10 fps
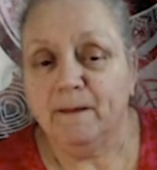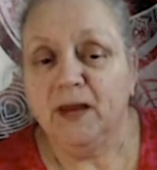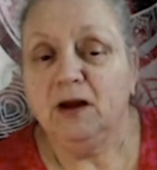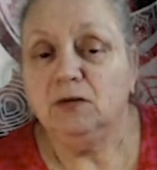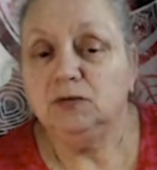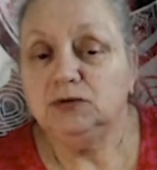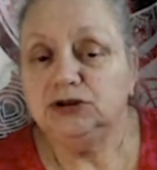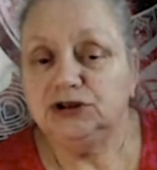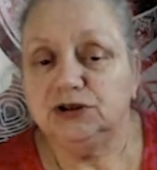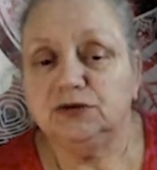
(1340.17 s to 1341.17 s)

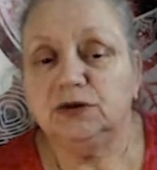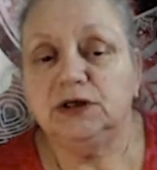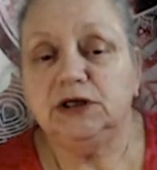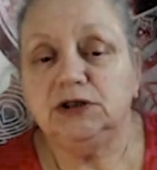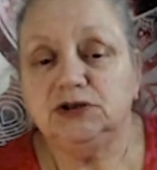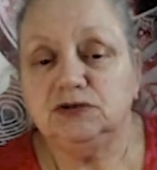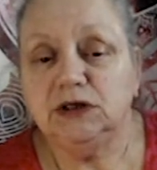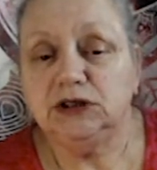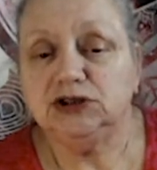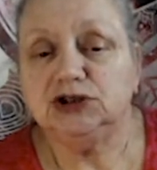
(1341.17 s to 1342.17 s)
Also,
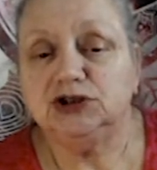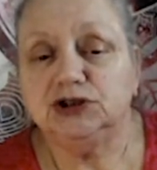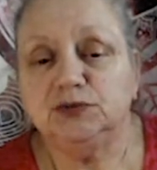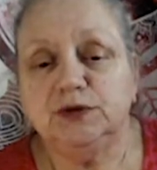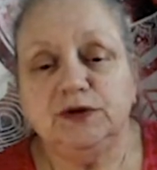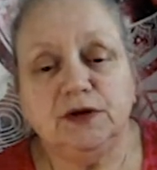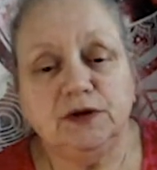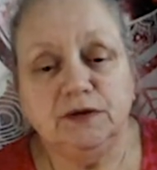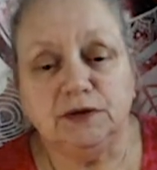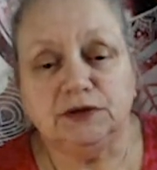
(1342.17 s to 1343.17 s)
interactions with
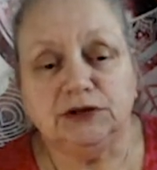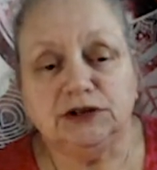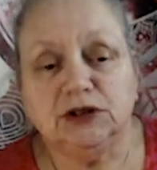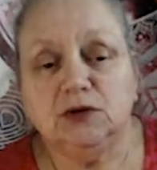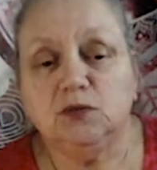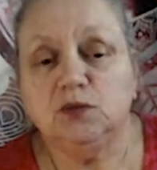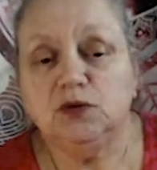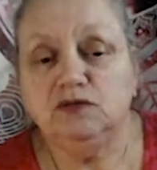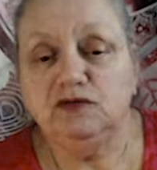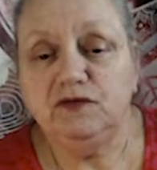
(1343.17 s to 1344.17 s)
others will
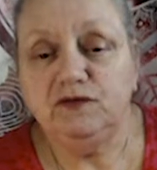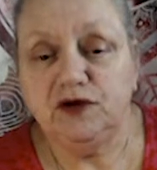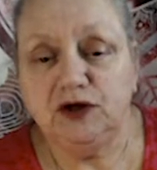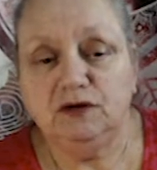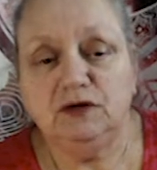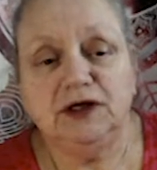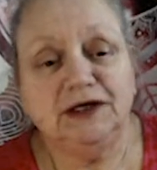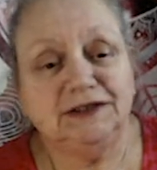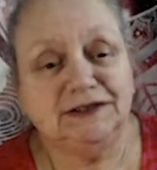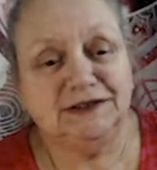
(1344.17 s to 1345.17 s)
reveal
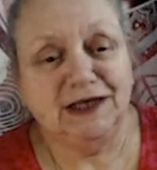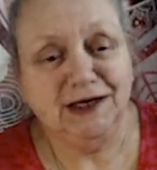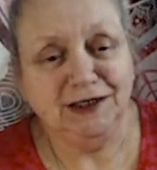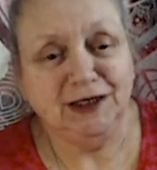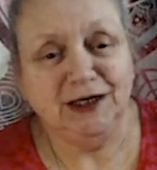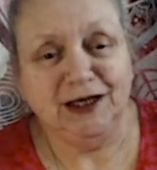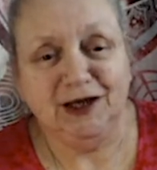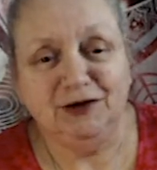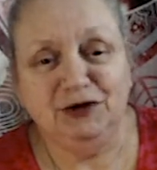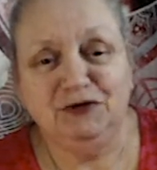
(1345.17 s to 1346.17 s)
exactly how
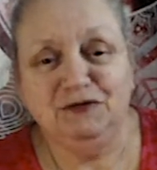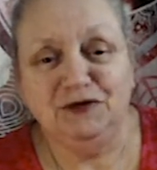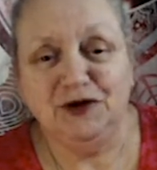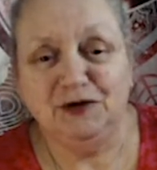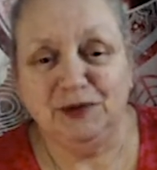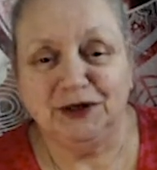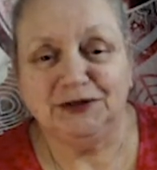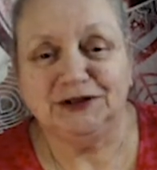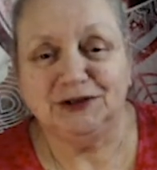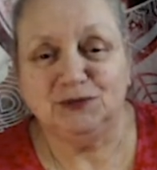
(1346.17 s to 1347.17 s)
you feel about
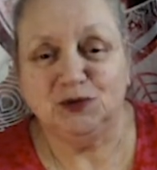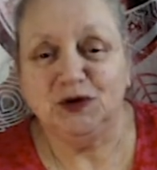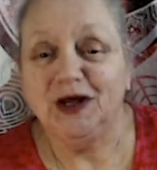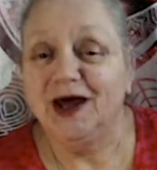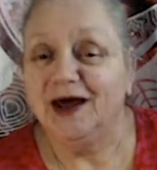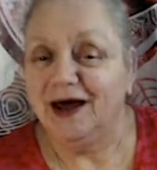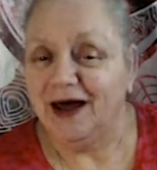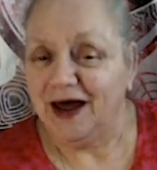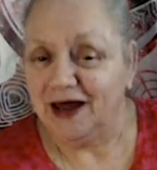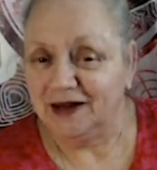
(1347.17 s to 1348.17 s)
someone
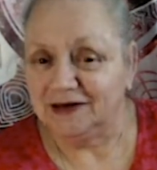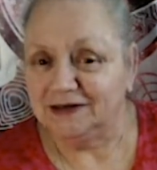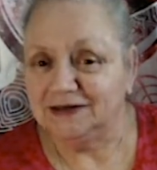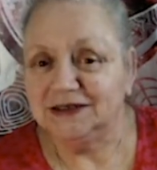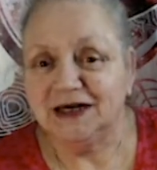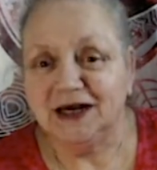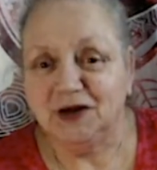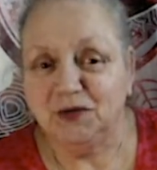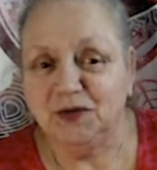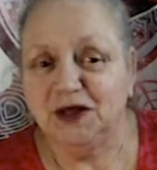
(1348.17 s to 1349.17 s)
and how
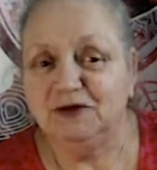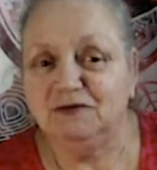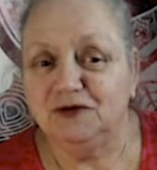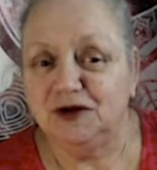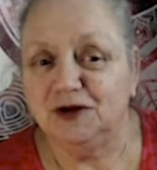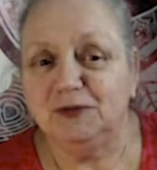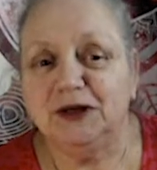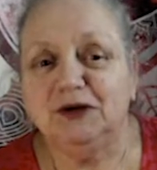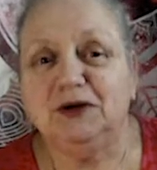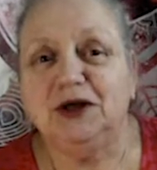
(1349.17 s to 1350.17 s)
they feel about
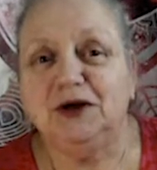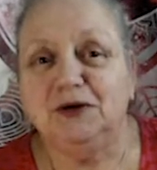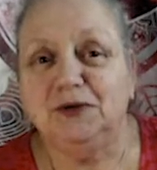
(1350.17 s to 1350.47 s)
you.